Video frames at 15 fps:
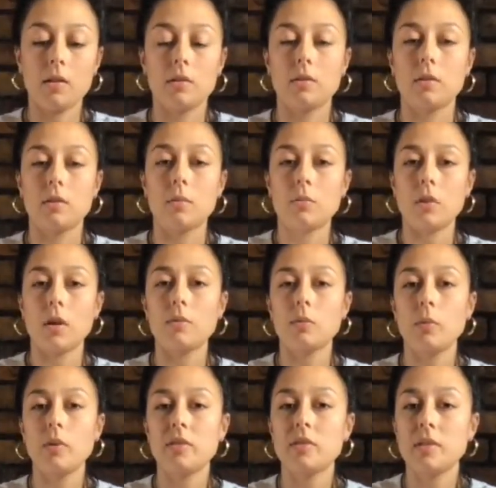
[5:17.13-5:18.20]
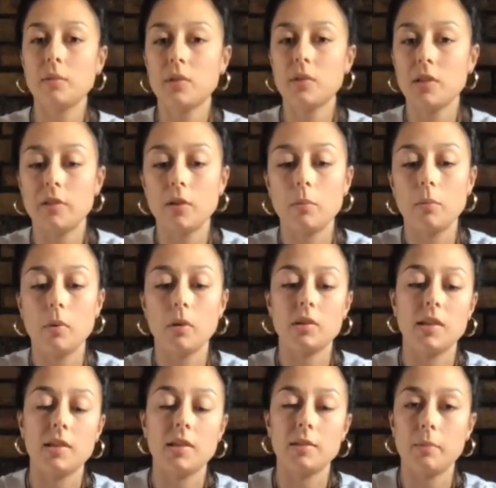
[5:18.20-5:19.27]
Sometimes with some cereal
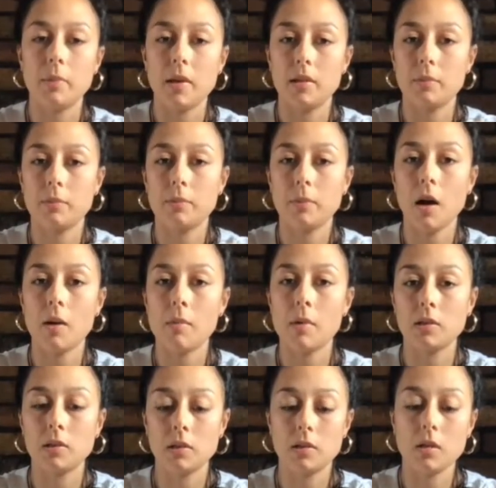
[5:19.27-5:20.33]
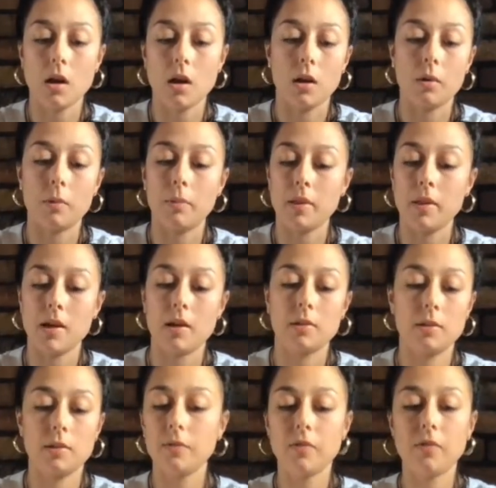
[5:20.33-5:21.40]
boxes bits come unstuck, but that's
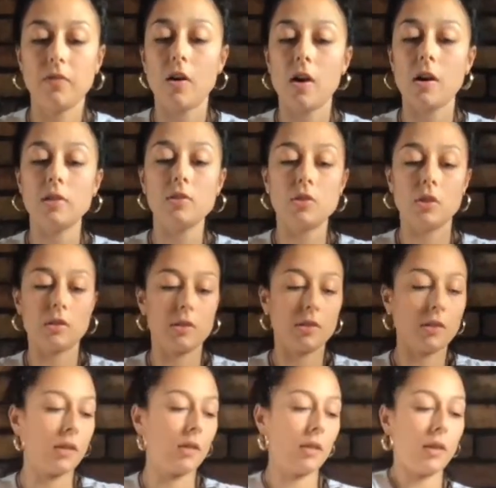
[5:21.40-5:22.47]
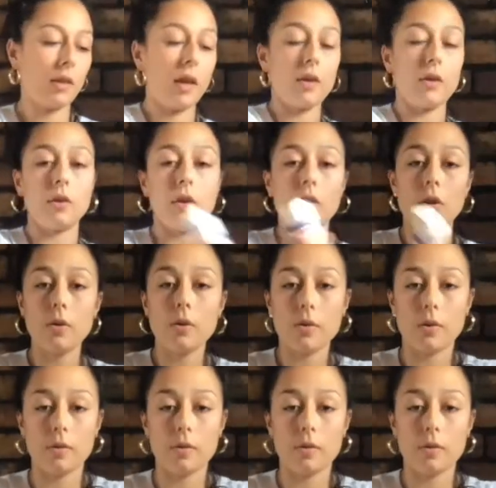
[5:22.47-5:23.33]
fine. Just get your glue